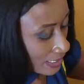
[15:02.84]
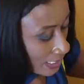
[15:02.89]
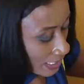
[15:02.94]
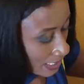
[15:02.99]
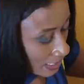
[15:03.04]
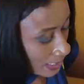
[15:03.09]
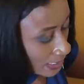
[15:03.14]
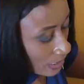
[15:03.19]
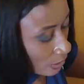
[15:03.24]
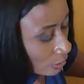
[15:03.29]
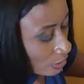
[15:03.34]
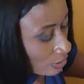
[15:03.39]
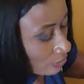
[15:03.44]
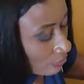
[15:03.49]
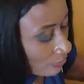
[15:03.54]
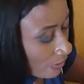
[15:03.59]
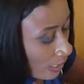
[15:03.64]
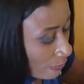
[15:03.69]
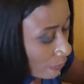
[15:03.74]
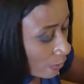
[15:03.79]
skirt or the
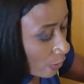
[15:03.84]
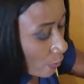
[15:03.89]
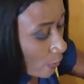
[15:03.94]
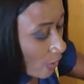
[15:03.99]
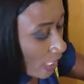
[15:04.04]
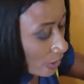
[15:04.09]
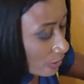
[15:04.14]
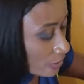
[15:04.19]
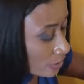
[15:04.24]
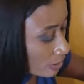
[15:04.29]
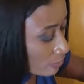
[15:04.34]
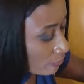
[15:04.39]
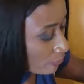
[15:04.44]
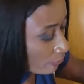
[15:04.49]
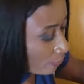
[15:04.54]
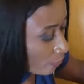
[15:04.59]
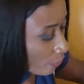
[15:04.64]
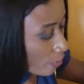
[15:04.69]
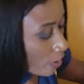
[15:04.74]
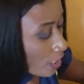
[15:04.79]
fabric we are using
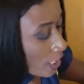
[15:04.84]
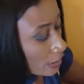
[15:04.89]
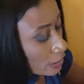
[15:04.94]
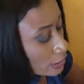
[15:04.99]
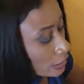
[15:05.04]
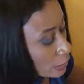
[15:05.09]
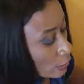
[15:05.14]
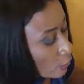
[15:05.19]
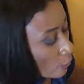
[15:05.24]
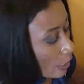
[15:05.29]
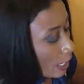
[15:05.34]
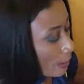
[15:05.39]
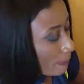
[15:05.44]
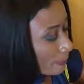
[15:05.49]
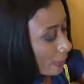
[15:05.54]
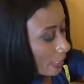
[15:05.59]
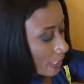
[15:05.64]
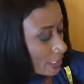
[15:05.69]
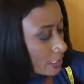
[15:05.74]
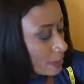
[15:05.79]
for the lower
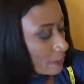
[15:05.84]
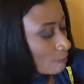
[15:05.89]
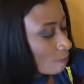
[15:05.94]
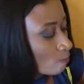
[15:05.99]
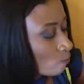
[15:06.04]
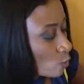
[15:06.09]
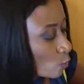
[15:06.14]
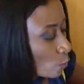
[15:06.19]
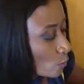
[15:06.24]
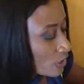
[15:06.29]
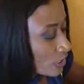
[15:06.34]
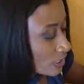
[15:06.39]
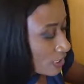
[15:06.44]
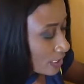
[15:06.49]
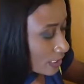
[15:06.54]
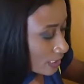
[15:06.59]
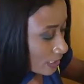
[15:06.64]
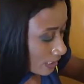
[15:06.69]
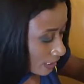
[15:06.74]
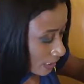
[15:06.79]
part which is
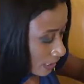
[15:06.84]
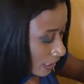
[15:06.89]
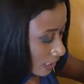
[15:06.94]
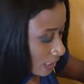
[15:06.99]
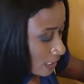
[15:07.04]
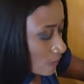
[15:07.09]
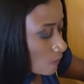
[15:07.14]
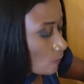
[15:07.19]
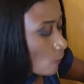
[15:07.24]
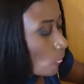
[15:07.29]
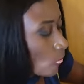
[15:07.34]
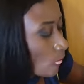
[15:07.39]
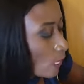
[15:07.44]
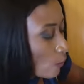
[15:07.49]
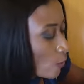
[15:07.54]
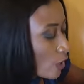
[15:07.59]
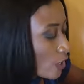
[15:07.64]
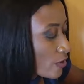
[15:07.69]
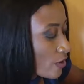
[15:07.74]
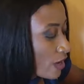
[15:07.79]
the skirt
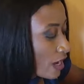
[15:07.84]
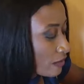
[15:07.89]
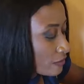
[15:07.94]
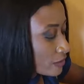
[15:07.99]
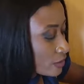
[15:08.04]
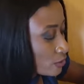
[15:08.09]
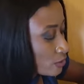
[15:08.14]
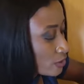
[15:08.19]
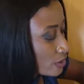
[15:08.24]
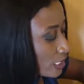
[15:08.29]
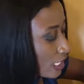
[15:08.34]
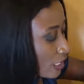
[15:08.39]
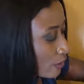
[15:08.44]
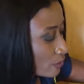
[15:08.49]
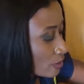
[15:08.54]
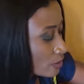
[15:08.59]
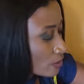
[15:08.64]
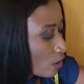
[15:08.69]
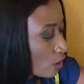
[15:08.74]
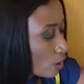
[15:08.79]
what you have to do now
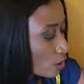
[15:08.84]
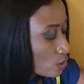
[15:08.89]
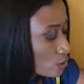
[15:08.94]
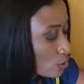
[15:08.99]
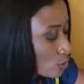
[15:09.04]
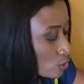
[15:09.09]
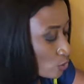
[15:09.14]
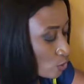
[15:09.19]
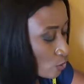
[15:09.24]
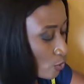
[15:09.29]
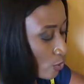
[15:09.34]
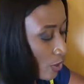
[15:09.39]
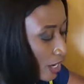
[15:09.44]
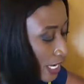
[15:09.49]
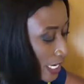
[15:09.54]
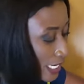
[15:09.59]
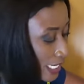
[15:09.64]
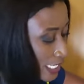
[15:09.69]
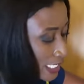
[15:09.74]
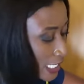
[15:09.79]
is also to go
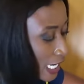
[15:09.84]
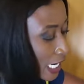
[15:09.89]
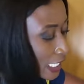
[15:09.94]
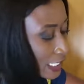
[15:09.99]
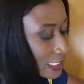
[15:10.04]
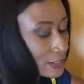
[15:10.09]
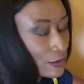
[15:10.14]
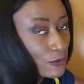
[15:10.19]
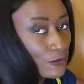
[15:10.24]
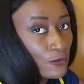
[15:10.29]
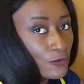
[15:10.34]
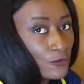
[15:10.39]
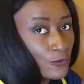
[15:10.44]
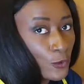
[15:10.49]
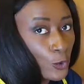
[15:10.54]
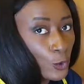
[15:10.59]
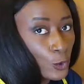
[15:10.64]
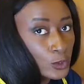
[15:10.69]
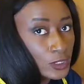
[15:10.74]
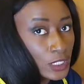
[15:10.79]
ahead and
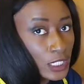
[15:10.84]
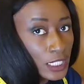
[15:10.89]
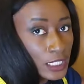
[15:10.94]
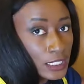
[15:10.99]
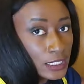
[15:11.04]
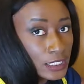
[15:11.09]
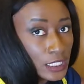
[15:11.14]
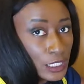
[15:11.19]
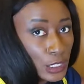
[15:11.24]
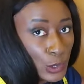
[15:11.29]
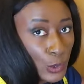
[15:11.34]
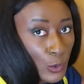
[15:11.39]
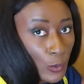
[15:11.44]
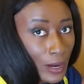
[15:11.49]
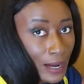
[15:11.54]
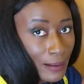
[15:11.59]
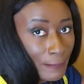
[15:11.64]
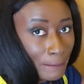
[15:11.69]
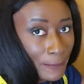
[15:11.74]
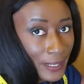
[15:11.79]
fold the
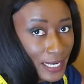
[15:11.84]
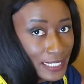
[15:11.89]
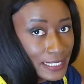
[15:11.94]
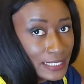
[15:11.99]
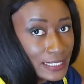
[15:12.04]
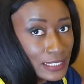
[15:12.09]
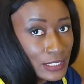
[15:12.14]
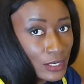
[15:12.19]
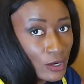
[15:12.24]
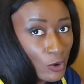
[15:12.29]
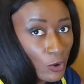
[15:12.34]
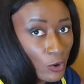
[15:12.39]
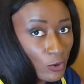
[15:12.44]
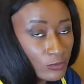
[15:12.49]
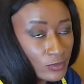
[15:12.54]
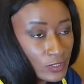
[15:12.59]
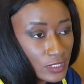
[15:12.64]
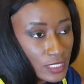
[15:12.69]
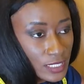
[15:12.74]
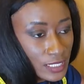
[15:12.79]
lower part
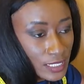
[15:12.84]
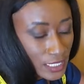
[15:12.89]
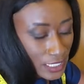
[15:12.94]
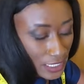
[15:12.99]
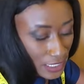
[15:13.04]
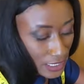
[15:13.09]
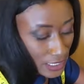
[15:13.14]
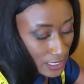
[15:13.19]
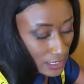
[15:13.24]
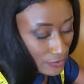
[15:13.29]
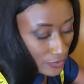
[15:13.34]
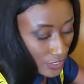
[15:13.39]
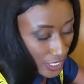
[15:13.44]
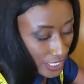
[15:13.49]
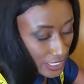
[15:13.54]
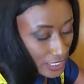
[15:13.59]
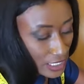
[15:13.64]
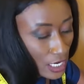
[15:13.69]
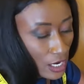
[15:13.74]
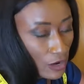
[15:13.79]
of this skirt
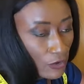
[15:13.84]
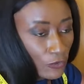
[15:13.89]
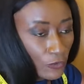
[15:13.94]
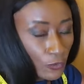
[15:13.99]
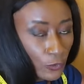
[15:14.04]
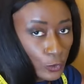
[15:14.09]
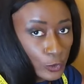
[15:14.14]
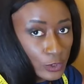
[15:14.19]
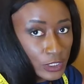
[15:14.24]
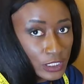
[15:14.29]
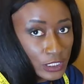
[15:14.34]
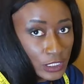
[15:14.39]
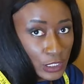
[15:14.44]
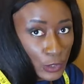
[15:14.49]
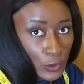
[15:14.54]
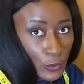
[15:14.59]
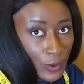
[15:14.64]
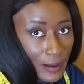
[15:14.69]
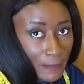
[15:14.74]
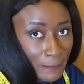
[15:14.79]
right fold
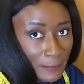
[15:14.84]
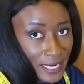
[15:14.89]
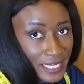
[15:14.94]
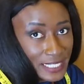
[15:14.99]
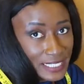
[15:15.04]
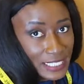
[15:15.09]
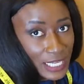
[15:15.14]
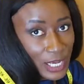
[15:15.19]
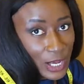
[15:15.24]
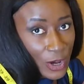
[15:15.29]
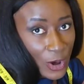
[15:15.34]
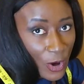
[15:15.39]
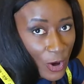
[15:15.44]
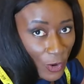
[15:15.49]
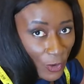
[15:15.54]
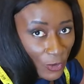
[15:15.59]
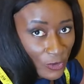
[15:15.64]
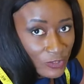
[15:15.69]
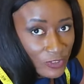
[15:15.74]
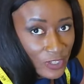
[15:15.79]
the lower part
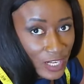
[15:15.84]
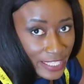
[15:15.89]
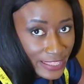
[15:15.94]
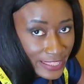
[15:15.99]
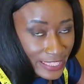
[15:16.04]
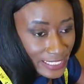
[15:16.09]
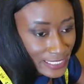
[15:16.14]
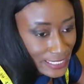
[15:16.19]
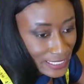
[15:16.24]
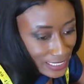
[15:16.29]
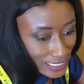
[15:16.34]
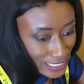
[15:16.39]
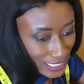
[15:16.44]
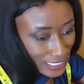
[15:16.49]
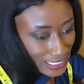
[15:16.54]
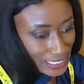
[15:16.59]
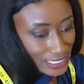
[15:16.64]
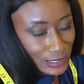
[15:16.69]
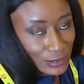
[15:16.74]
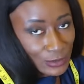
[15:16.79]
of this
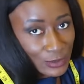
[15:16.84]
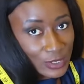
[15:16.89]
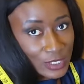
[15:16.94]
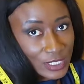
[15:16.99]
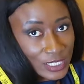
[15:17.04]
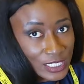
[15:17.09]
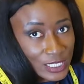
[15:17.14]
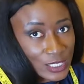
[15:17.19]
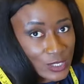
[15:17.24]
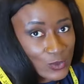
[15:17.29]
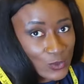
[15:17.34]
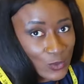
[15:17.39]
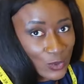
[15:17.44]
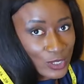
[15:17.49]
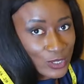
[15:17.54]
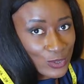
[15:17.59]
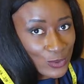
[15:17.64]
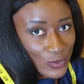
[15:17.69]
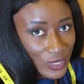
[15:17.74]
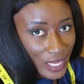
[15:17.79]
skirt so this is
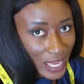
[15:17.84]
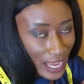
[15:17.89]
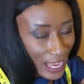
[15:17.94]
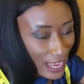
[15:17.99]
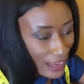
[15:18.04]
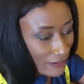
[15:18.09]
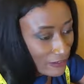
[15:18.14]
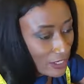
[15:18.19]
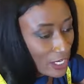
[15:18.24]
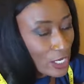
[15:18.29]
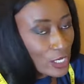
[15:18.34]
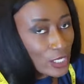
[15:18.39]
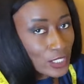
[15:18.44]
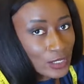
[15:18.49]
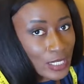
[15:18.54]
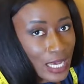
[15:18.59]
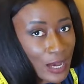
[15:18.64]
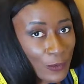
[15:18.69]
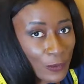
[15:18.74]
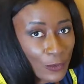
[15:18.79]
what we have
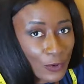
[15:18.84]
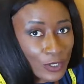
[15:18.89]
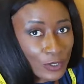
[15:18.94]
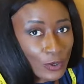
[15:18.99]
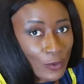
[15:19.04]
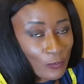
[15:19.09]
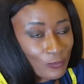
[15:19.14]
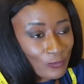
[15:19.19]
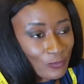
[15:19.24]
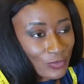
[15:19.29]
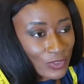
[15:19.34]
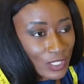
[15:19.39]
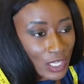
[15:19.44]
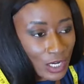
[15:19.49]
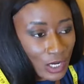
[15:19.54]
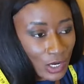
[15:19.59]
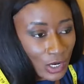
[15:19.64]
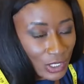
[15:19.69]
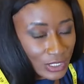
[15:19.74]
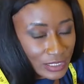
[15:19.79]
so i'll go
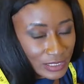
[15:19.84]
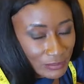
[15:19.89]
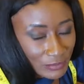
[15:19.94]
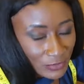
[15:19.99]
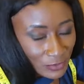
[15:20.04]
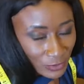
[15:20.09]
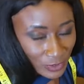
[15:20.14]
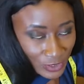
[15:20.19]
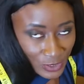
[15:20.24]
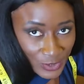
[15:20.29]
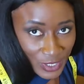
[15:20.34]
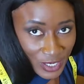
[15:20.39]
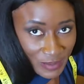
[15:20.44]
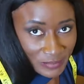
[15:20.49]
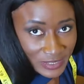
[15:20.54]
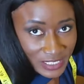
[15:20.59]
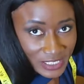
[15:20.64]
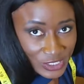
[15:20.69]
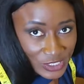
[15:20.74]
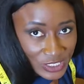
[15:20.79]
on the
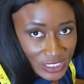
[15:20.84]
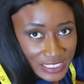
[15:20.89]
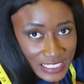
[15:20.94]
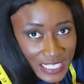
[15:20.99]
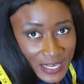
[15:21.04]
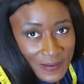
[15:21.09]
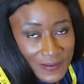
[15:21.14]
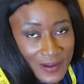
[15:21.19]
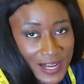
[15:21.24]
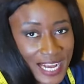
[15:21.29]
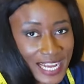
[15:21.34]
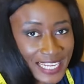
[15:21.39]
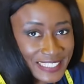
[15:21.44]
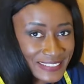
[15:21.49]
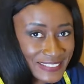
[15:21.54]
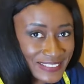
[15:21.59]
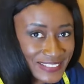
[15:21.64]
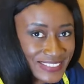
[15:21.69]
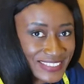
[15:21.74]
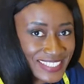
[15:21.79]
sewing machine now
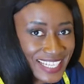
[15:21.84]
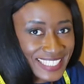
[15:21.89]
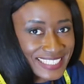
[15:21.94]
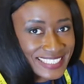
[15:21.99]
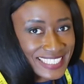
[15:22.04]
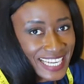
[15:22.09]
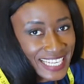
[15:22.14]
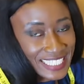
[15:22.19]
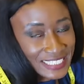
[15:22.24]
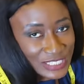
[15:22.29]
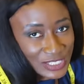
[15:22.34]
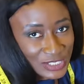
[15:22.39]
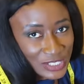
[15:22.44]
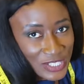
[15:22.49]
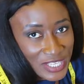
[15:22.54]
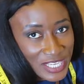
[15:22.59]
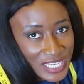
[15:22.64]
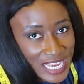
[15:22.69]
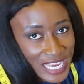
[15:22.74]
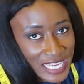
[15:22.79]
and do that and show
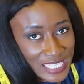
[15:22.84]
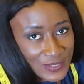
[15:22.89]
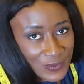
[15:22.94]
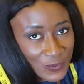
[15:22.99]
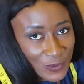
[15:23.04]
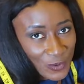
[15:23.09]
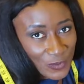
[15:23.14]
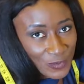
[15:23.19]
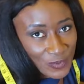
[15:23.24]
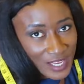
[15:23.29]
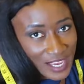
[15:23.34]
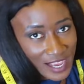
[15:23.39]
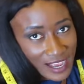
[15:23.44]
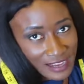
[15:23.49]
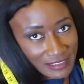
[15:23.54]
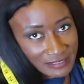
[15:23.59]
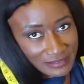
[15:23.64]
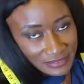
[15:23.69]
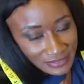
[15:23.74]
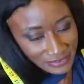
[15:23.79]
you guys what we
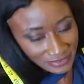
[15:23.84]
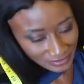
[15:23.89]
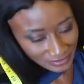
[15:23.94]
have